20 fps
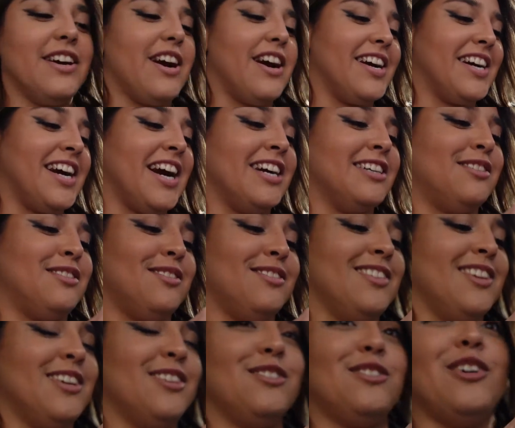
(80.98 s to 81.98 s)
All right, guys.
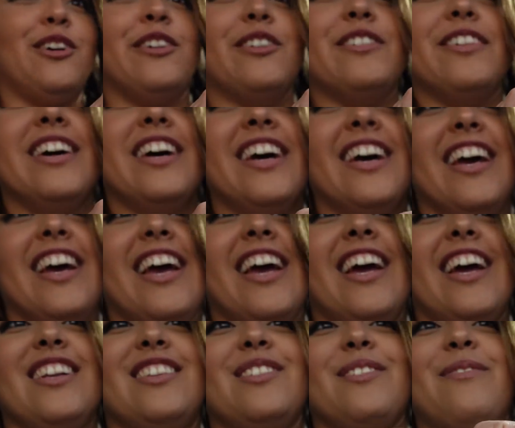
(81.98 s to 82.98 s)
So
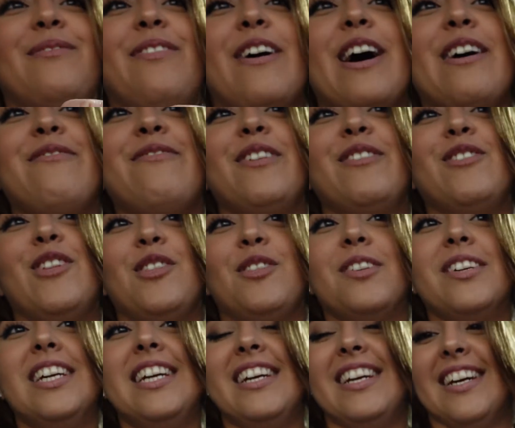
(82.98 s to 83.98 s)
it's
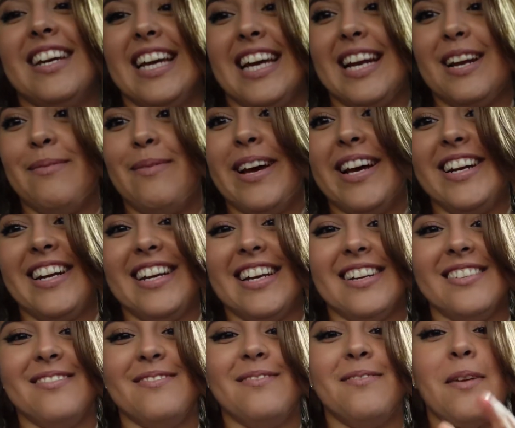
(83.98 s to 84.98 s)
5:53 and I'm heading
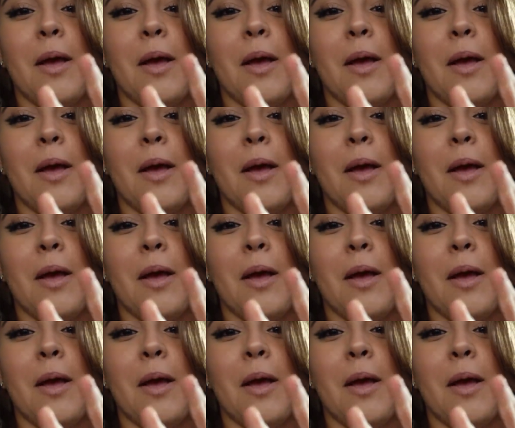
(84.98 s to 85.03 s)
in.